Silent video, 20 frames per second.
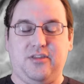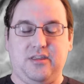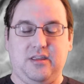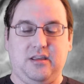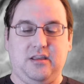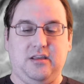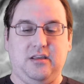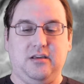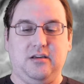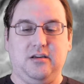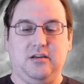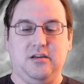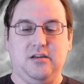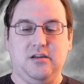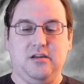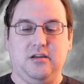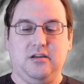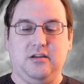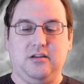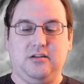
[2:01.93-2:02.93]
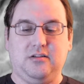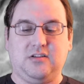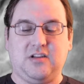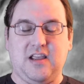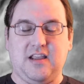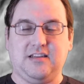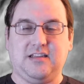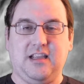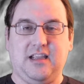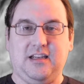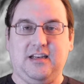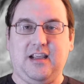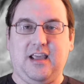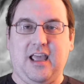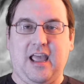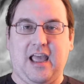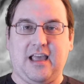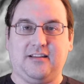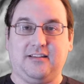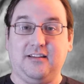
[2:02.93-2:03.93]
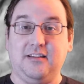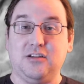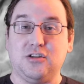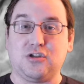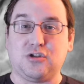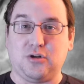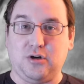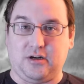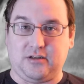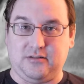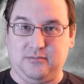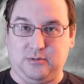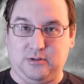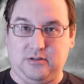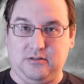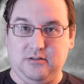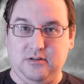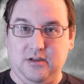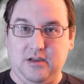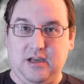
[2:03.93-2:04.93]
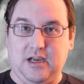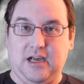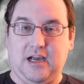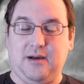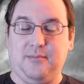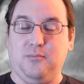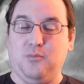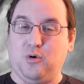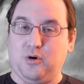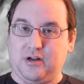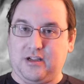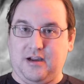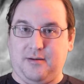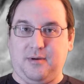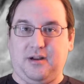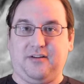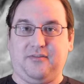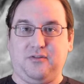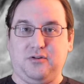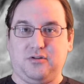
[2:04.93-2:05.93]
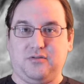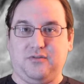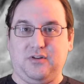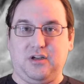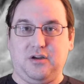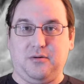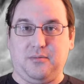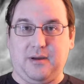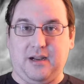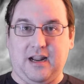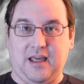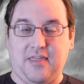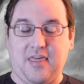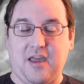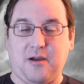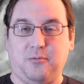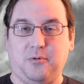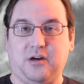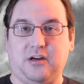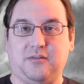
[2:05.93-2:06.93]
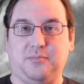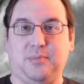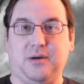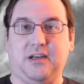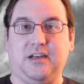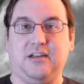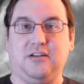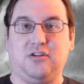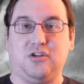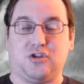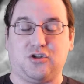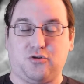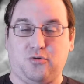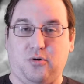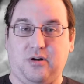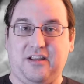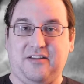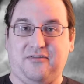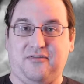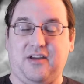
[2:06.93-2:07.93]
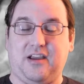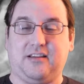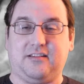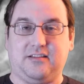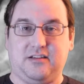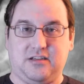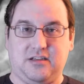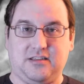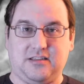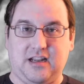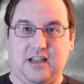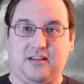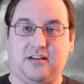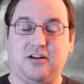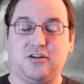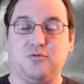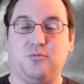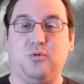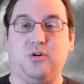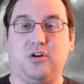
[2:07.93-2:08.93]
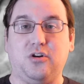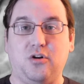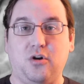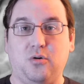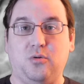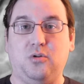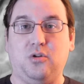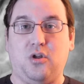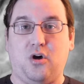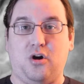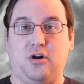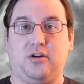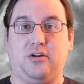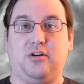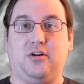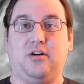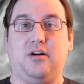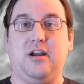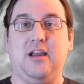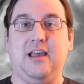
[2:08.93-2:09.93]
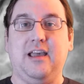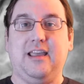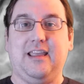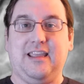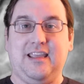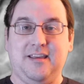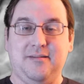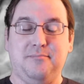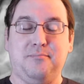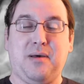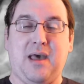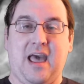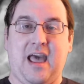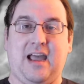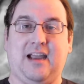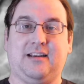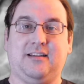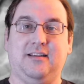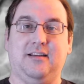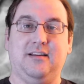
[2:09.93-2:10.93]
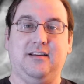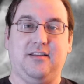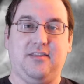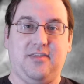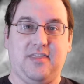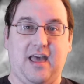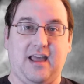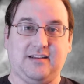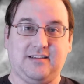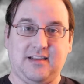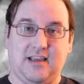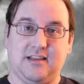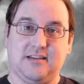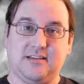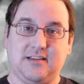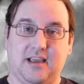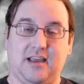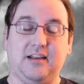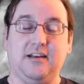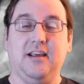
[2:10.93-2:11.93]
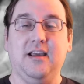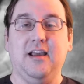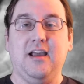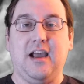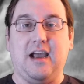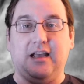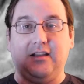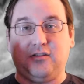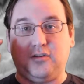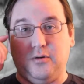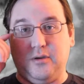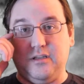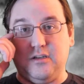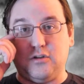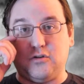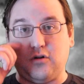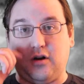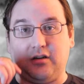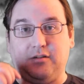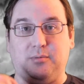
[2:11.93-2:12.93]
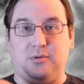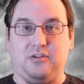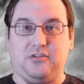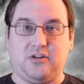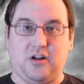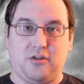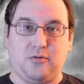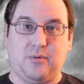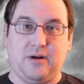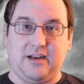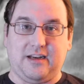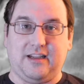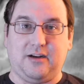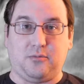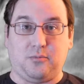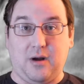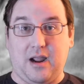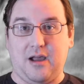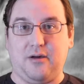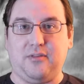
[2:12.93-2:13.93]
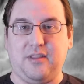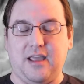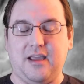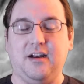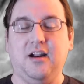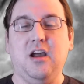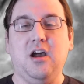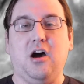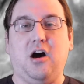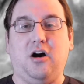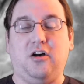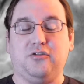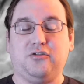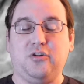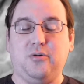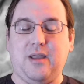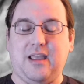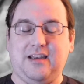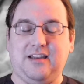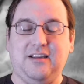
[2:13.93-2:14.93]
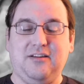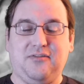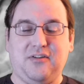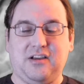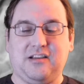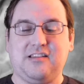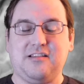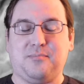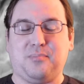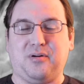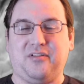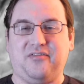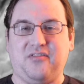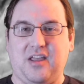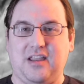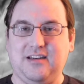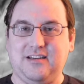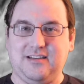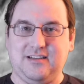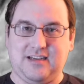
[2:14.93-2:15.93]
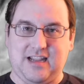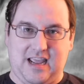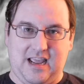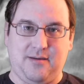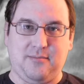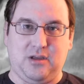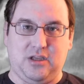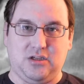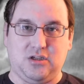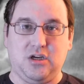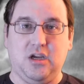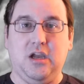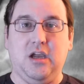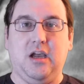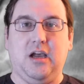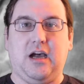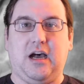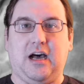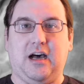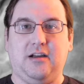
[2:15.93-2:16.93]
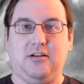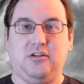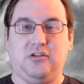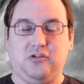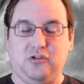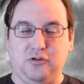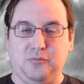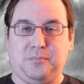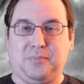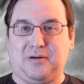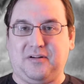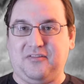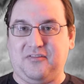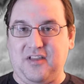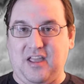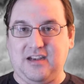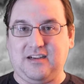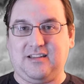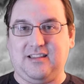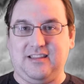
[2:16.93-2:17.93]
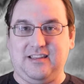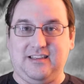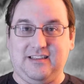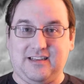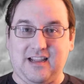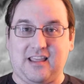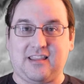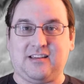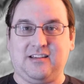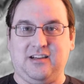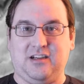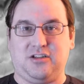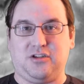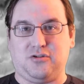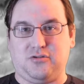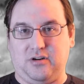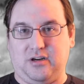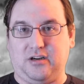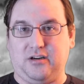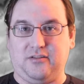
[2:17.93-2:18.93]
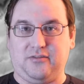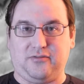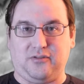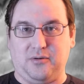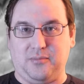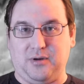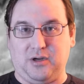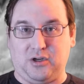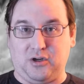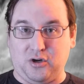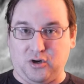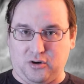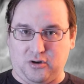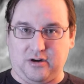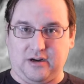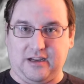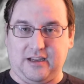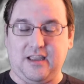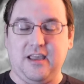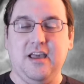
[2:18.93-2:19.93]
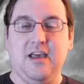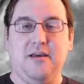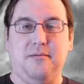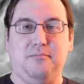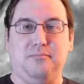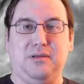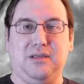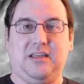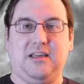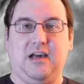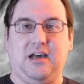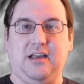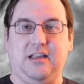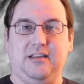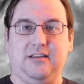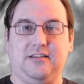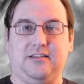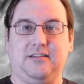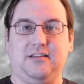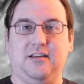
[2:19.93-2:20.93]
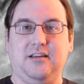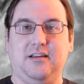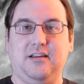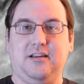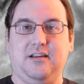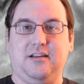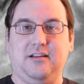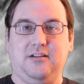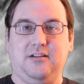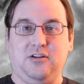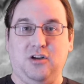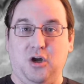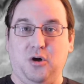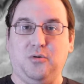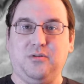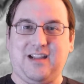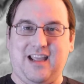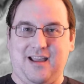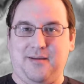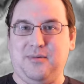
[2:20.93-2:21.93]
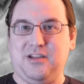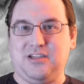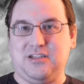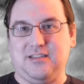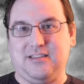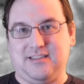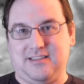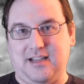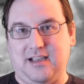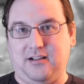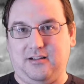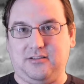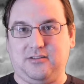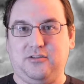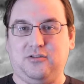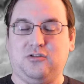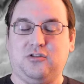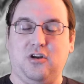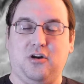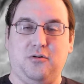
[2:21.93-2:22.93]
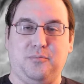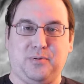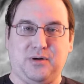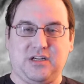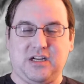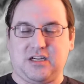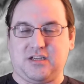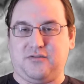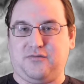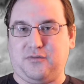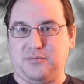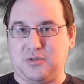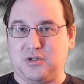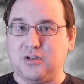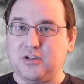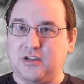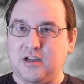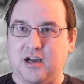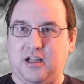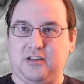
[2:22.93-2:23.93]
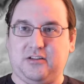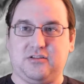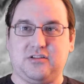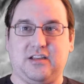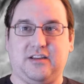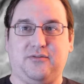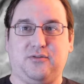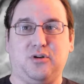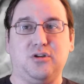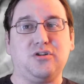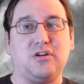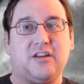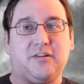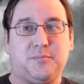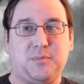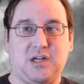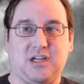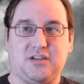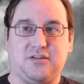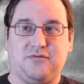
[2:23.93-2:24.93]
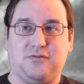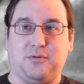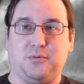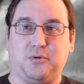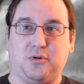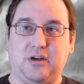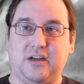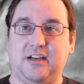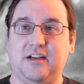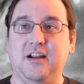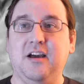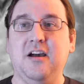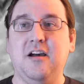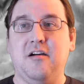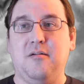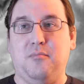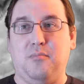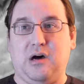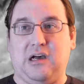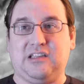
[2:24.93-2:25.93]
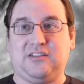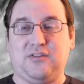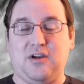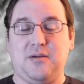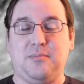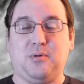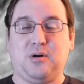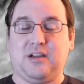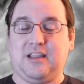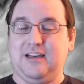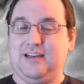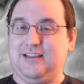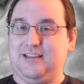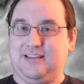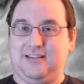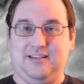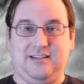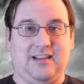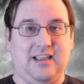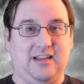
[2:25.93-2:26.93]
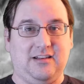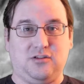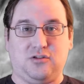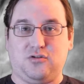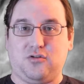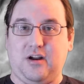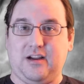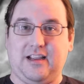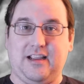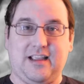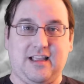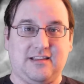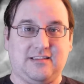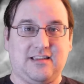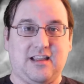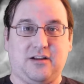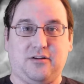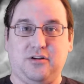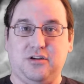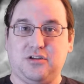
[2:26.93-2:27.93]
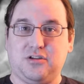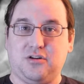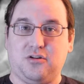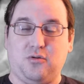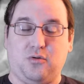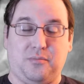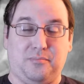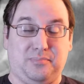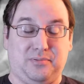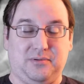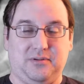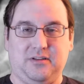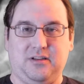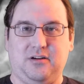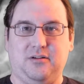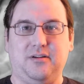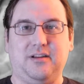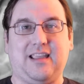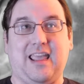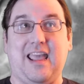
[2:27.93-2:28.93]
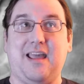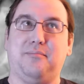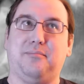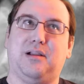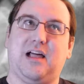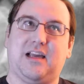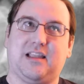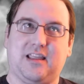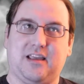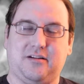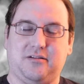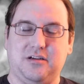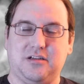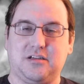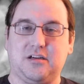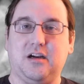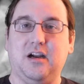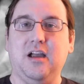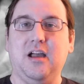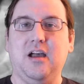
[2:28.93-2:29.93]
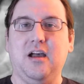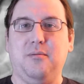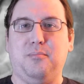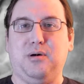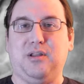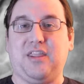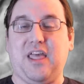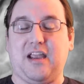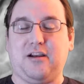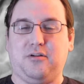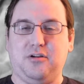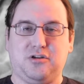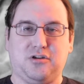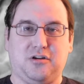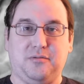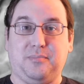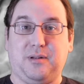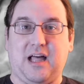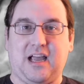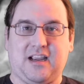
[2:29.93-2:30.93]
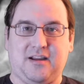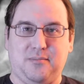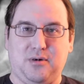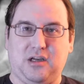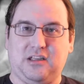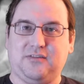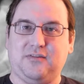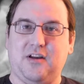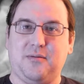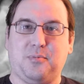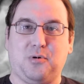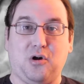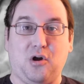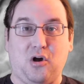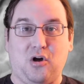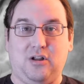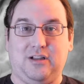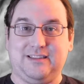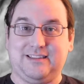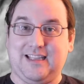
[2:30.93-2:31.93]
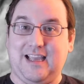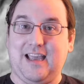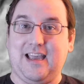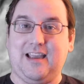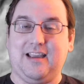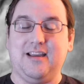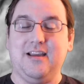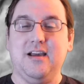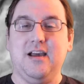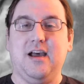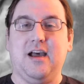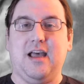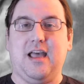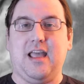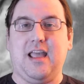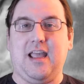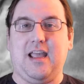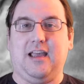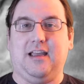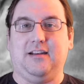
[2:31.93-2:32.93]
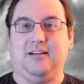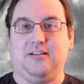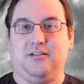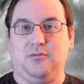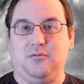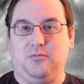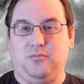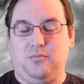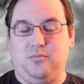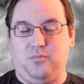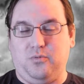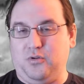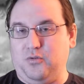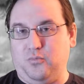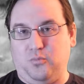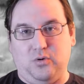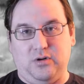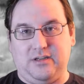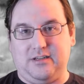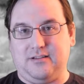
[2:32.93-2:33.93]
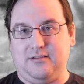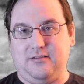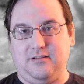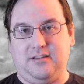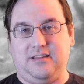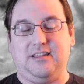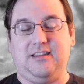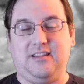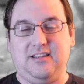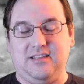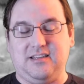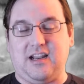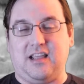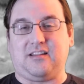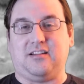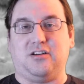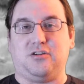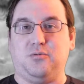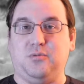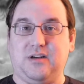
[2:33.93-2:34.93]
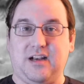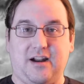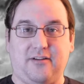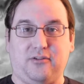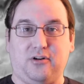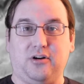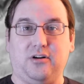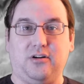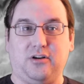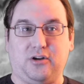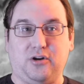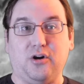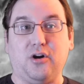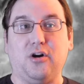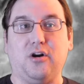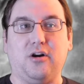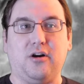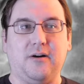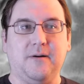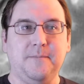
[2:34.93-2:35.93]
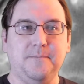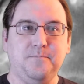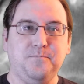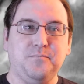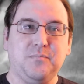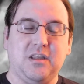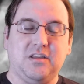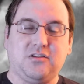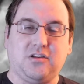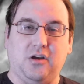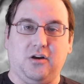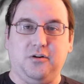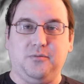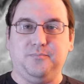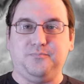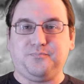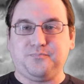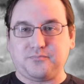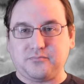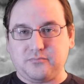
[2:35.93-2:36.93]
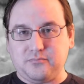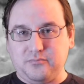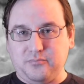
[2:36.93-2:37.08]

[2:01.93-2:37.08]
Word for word: the ten ten has Indestructible. Um, more to come on a future video about how that works, but destroy effects such as Death Touch would no longer impact that ten ten, and so Indestructible is another way to get around that. Also, any effects that prevent damage uh, do prevent the Death Touch trigger from occurring because no damage is dealt. So protection from certain colors, like if a creature has protection from green, Moss Viper can can strike against that creature, or you know can't block that creature, but that creature could block a Moss Viper all day, and we wouldn't. The Death Touch would never occur. So